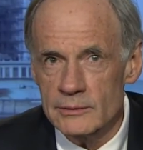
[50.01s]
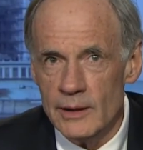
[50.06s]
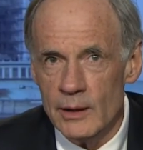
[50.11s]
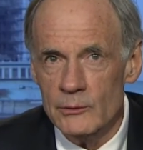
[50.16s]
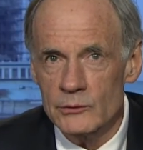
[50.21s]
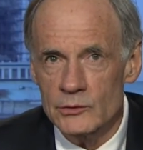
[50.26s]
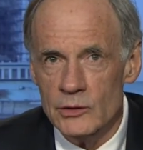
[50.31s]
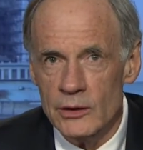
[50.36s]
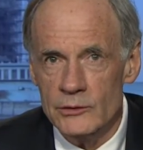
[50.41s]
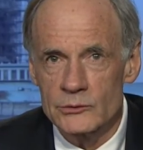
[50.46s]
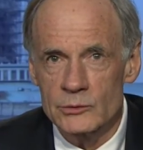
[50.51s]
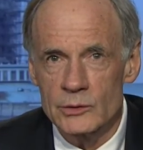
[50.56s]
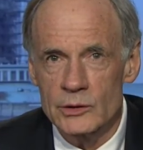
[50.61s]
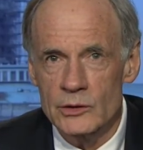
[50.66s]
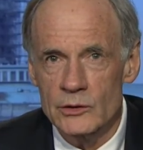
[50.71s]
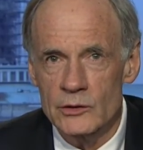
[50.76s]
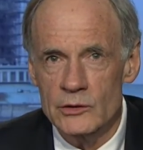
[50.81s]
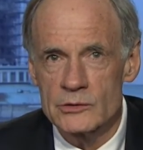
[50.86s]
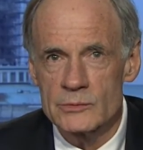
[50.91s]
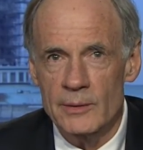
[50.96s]
I was also
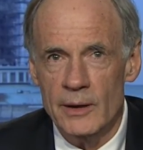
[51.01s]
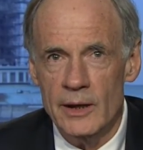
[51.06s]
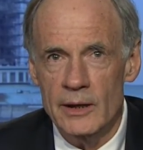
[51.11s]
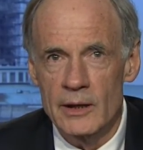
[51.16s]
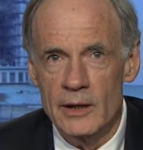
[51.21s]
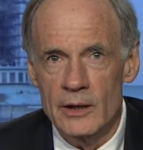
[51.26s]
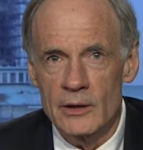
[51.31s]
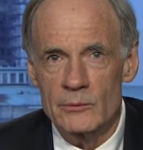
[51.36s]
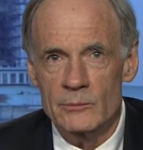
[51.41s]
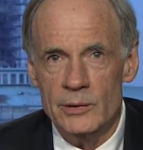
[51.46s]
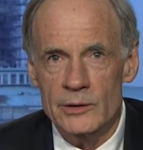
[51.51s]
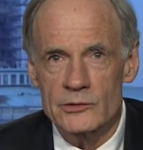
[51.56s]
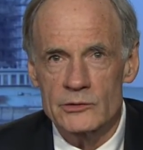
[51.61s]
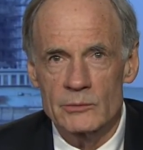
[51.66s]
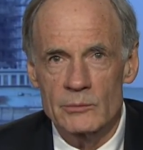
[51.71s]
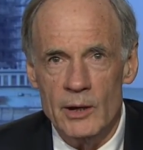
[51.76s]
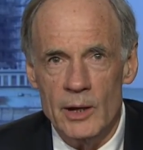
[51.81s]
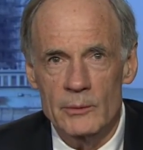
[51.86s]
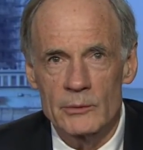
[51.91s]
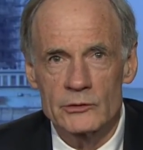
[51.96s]
encouraged by
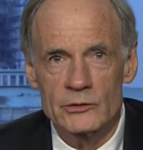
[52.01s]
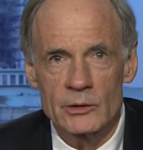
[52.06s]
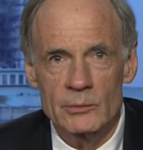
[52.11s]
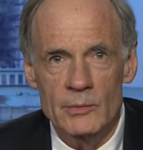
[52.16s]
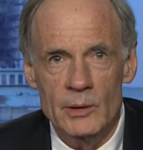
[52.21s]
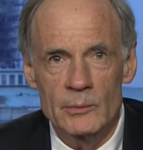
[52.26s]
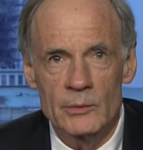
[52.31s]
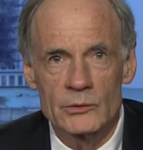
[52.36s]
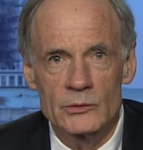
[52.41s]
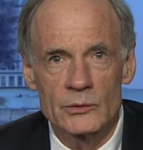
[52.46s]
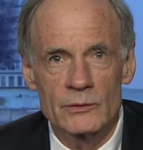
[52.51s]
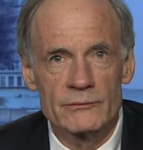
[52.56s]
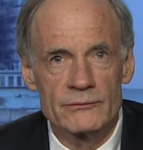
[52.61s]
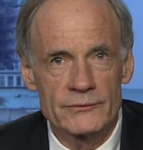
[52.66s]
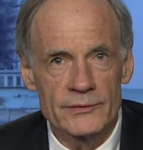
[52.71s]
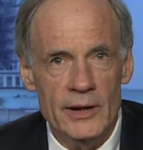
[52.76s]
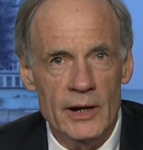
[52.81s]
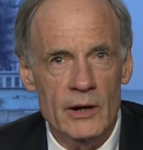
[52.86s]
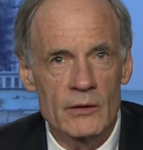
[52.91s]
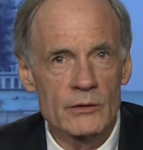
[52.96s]
President Obama's commitment to a
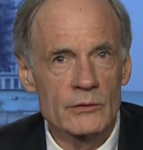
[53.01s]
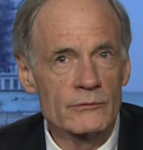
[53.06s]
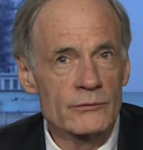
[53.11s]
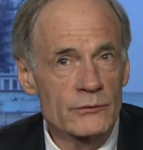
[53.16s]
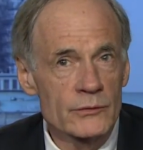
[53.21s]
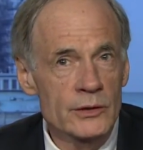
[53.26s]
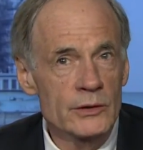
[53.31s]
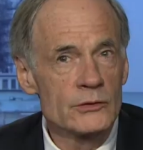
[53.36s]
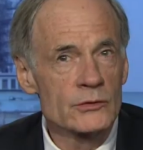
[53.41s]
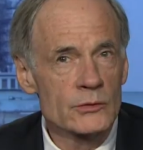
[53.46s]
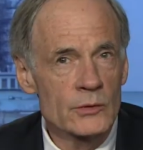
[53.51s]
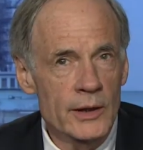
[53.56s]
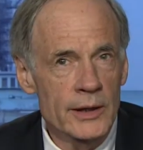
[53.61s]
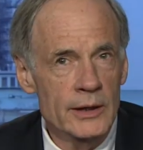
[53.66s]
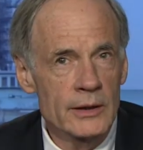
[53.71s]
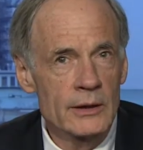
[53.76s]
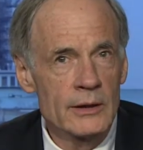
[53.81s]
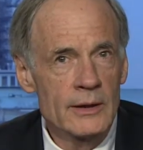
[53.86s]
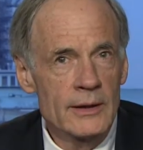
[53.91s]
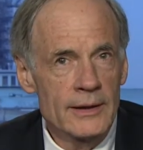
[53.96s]
fair and free
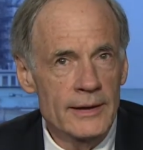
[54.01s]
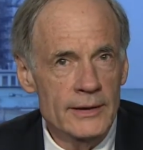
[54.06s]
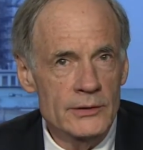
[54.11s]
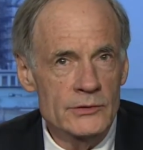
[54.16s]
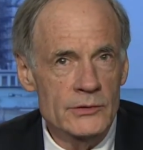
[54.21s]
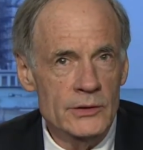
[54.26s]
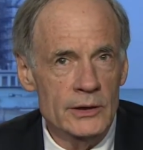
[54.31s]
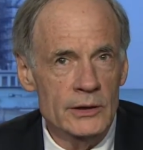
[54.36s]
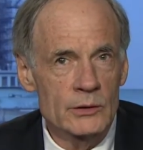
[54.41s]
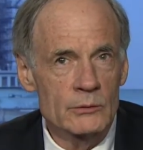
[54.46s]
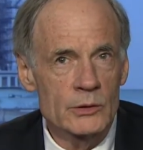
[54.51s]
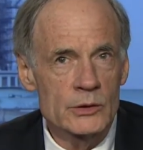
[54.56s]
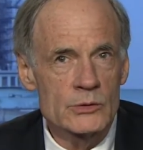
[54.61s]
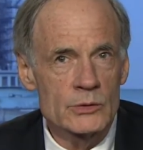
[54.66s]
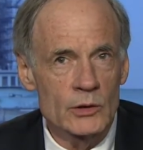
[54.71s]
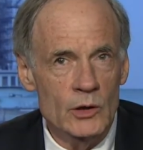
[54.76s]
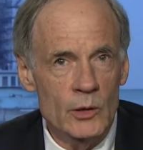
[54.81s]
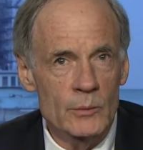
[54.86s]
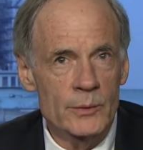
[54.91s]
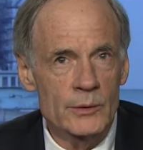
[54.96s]
trade agenda, which
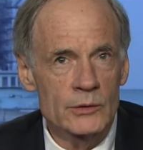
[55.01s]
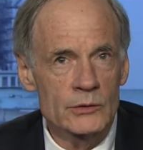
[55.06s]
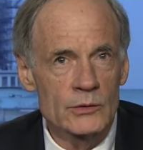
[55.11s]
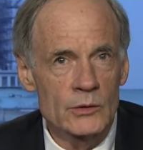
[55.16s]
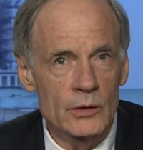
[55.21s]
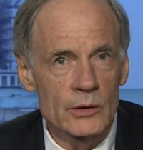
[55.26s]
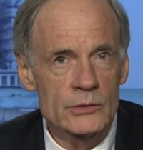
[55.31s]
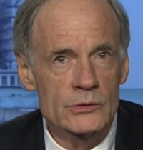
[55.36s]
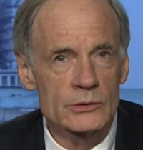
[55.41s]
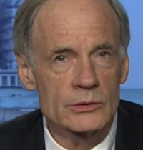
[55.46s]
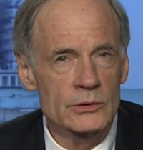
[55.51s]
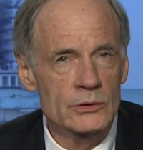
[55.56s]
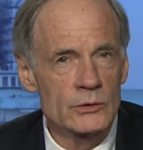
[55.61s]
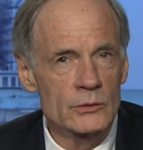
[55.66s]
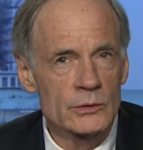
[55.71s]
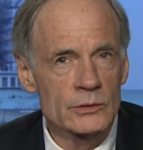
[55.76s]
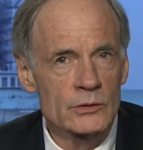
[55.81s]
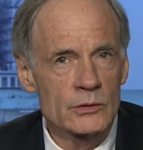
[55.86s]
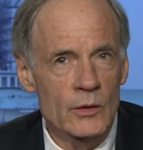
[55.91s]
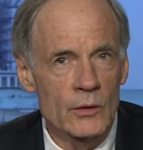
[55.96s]
would open the doors to new
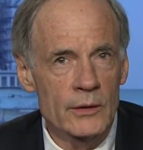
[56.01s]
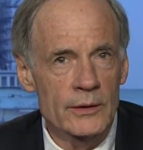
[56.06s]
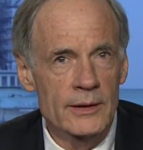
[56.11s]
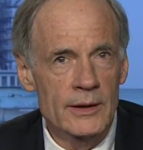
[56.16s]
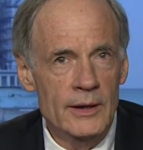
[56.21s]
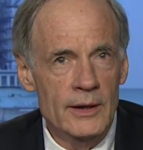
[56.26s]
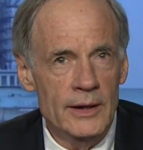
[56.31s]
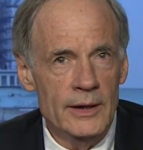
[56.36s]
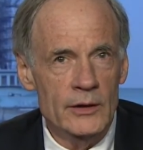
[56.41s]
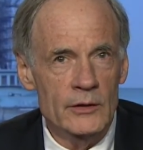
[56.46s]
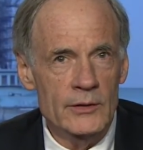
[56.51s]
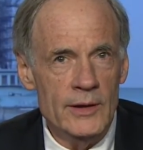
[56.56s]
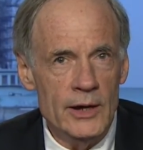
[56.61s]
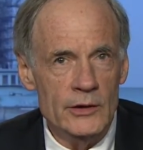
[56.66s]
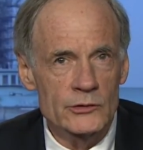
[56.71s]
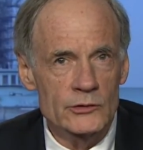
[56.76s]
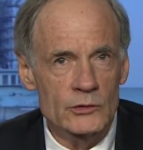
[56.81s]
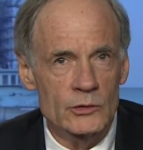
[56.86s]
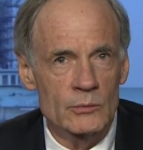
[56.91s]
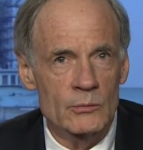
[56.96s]
and growing
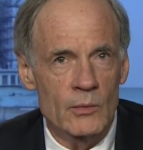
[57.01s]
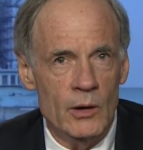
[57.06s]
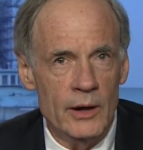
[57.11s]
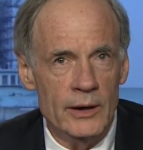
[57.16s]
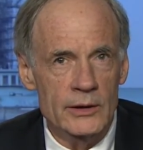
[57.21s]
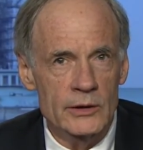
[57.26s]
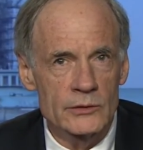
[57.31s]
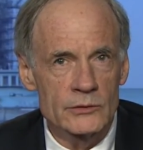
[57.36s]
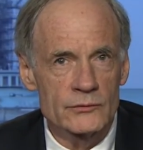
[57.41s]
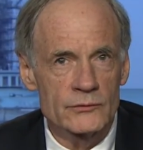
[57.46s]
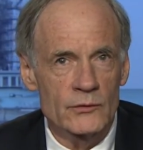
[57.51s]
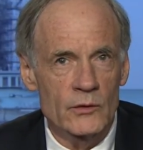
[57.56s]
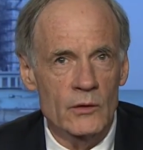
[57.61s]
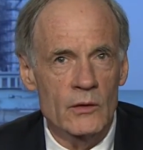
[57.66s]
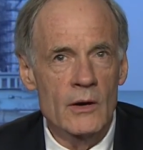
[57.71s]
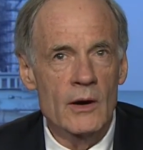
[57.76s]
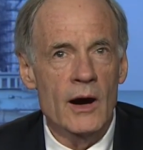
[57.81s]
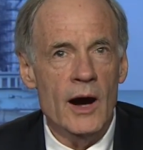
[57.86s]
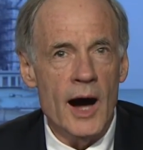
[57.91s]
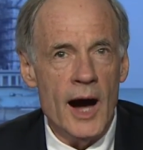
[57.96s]
international markets
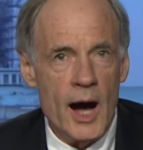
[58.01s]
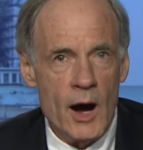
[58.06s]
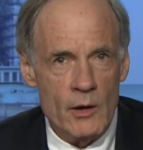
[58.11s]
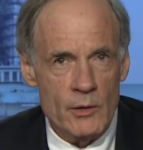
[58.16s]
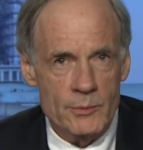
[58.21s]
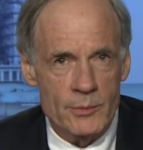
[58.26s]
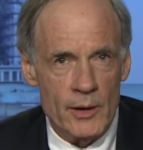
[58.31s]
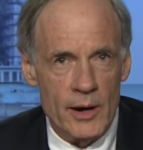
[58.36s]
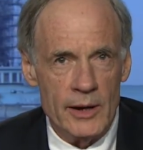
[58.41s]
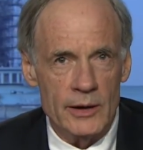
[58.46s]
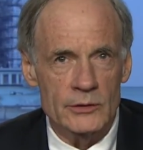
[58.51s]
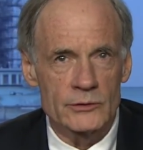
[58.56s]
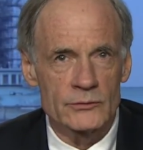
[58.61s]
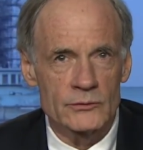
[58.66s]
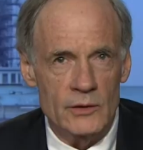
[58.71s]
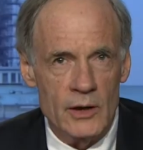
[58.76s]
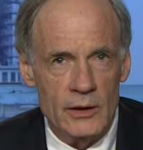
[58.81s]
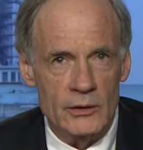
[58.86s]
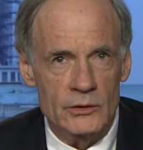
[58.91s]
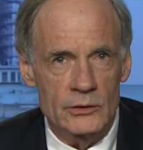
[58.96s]
for our products,
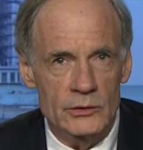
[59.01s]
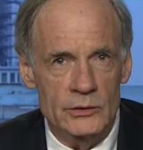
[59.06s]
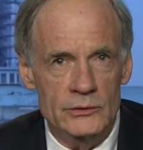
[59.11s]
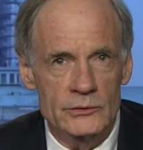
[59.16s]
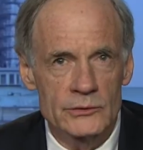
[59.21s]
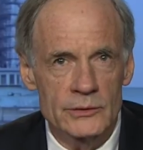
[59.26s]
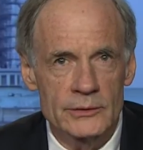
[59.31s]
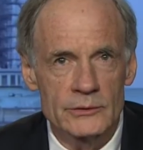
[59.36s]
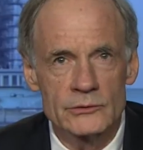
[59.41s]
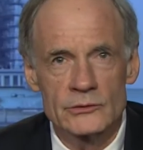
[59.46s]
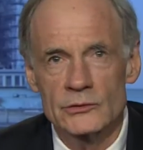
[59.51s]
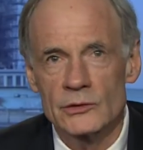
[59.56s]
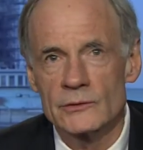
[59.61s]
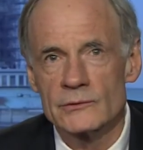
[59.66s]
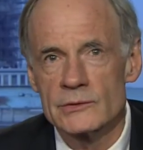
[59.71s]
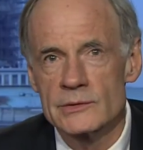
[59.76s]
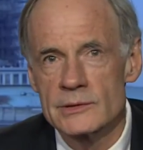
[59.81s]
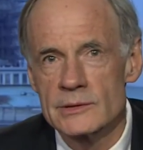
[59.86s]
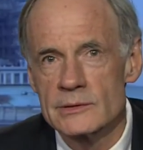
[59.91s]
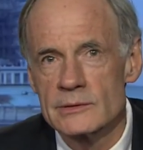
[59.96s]
for our goods and
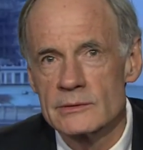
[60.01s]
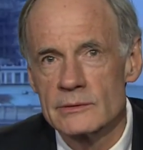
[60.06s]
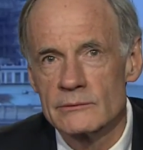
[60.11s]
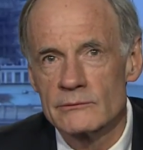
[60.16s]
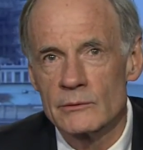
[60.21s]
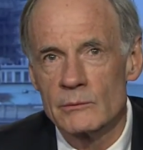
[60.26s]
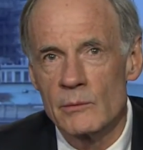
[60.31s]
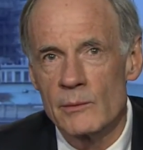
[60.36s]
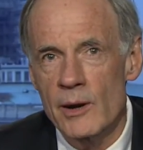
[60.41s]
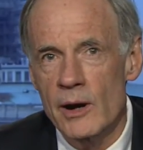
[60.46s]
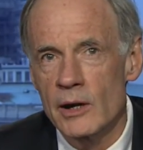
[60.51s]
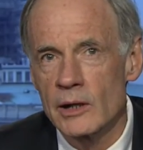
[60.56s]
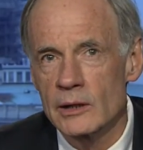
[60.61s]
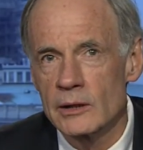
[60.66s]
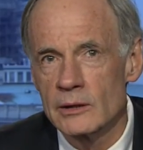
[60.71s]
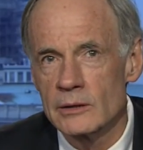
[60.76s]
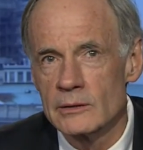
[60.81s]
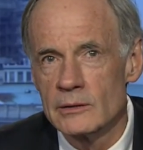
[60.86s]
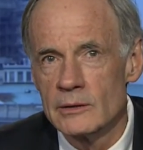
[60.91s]
services from America.